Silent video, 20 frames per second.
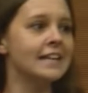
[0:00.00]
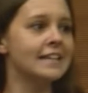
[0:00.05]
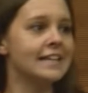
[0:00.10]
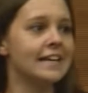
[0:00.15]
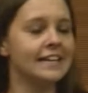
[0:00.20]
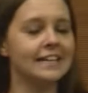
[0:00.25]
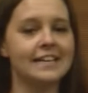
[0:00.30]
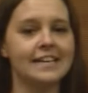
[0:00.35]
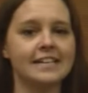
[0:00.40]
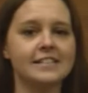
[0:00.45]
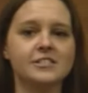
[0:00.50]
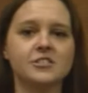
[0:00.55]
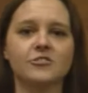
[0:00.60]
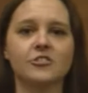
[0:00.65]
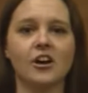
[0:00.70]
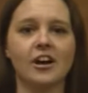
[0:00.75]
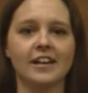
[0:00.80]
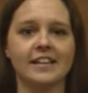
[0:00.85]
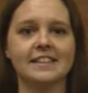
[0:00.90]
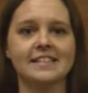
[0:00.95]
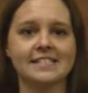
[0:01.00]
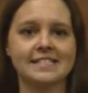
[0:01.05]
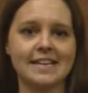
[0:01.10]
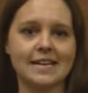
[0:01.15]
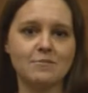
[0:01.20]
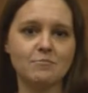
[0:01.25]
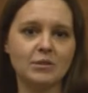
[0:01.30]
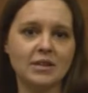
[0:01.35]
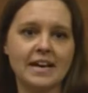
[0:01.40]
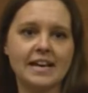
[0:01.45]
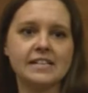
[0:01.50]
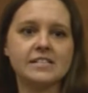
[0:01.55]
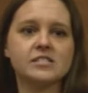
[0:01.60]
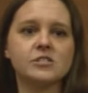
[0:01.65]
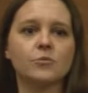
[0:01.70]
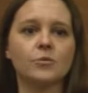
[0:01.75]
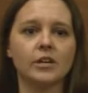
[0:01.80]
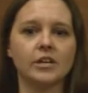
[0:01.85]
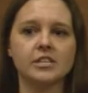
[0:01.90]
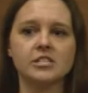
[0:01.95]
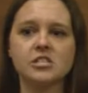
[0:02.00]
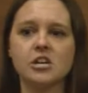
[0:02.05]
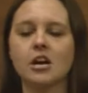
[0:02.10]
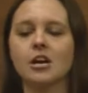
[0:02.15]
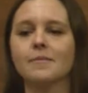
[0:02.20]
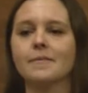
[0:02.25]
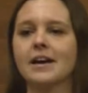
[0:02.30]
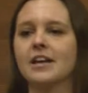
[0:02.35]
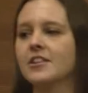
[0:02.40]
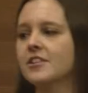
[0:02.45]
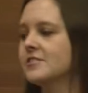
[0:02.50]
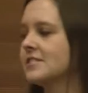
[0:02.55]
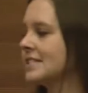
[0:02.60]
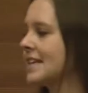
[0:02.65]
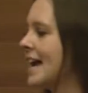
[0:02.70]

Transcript: that kids are not in the same place. So we're going to talk about those